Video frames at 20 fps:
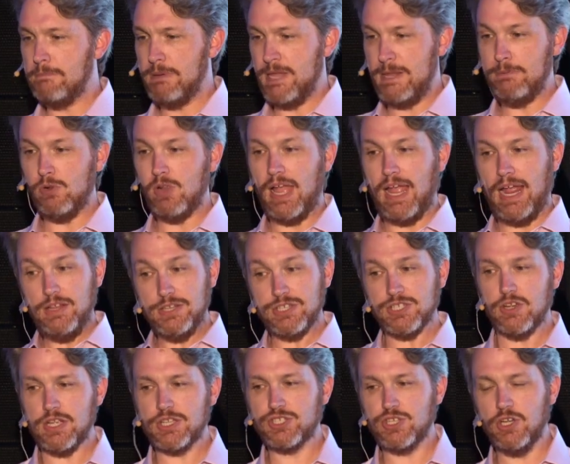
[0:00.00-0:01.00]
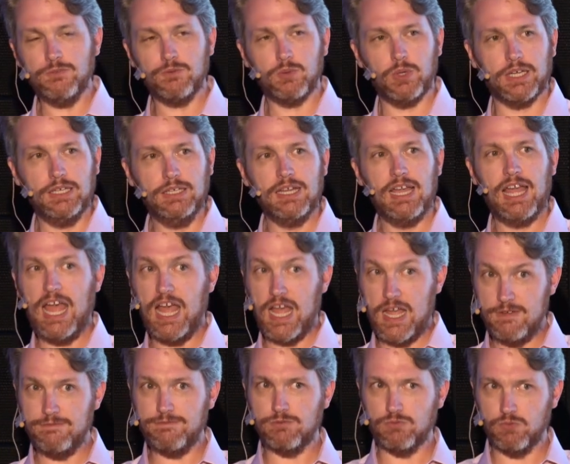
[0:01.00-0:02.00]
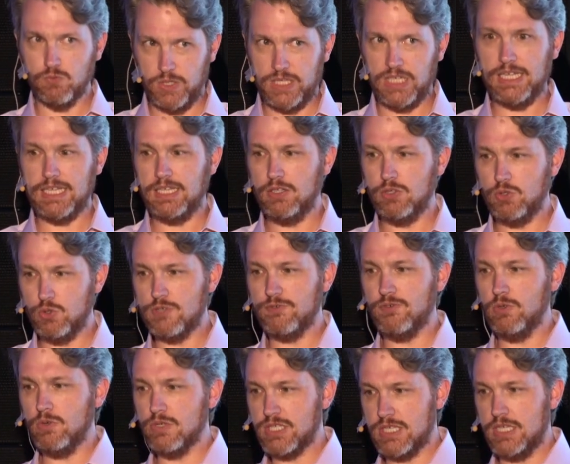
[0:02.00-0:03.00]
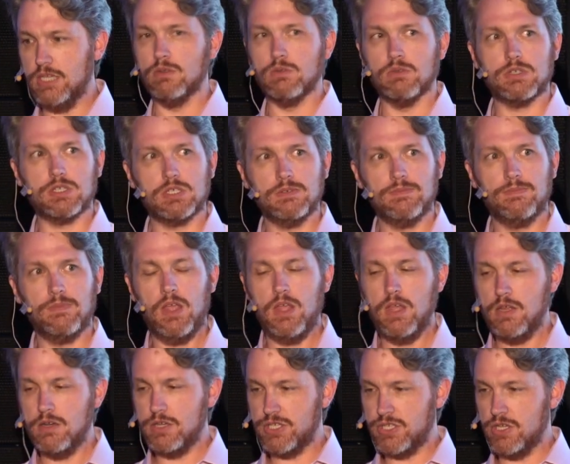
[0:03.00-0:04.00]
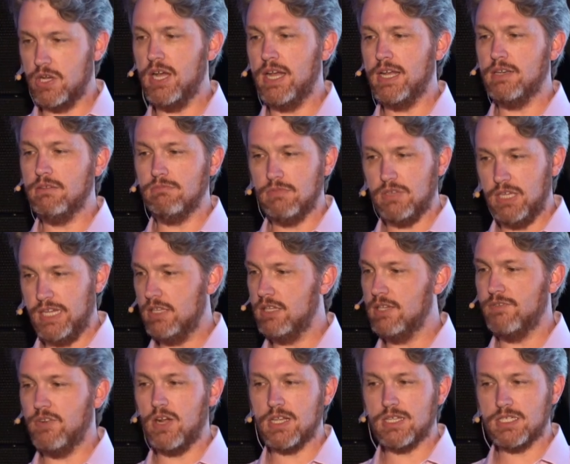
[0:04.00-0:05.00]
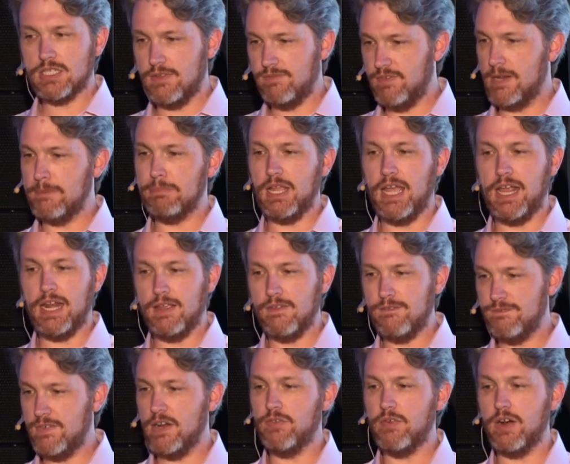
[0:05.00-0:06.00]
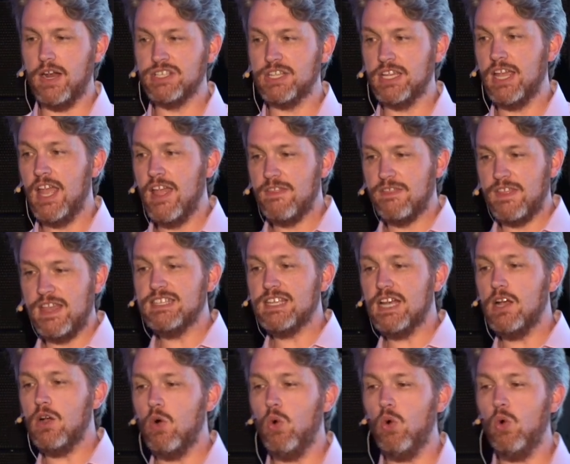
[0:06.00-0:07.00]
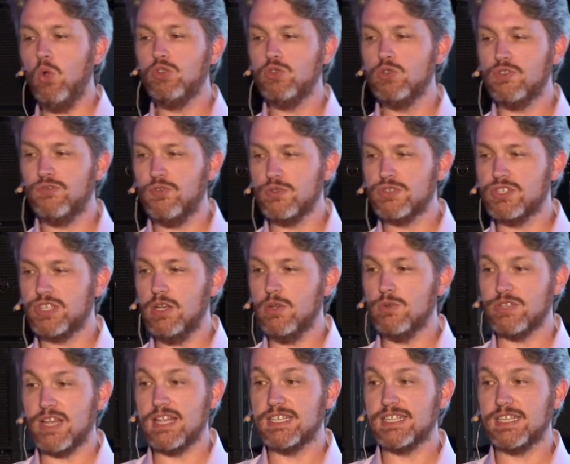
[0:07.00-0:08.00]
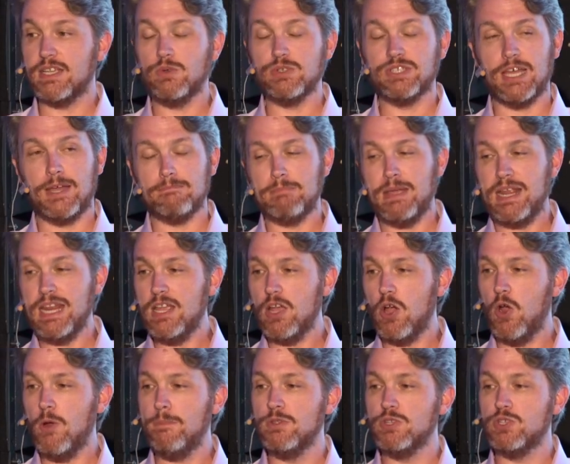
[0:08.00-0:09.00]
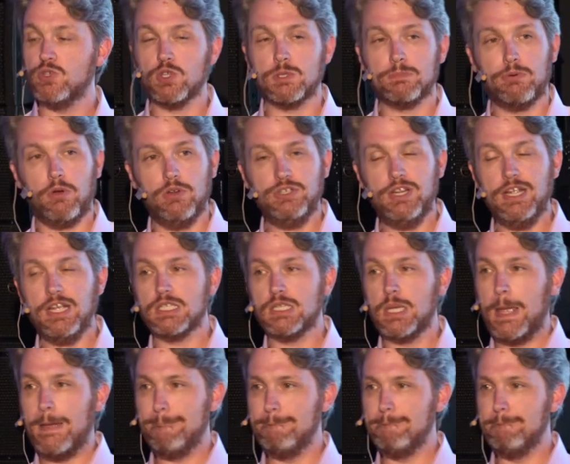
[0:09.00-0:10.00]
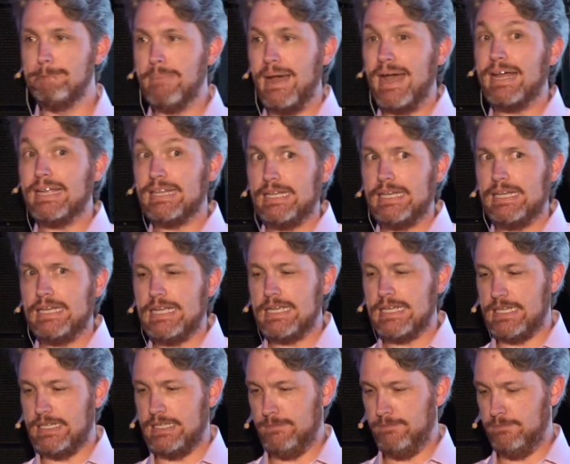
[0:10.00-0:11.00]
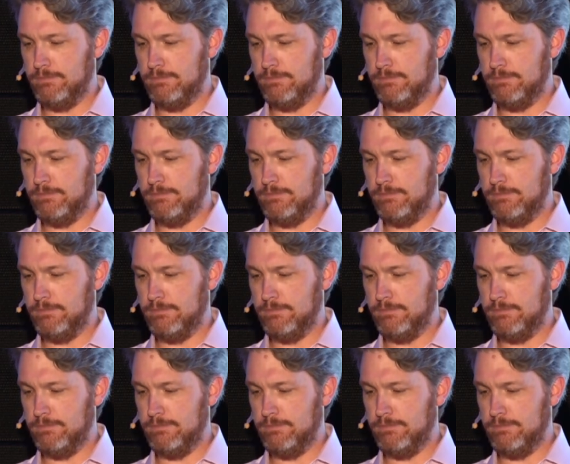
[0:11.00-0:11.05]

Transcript: people outside software have really useful skills. Design, legal advice, event planning, fundraising, these are all useful skills and skills that many open source projects badly need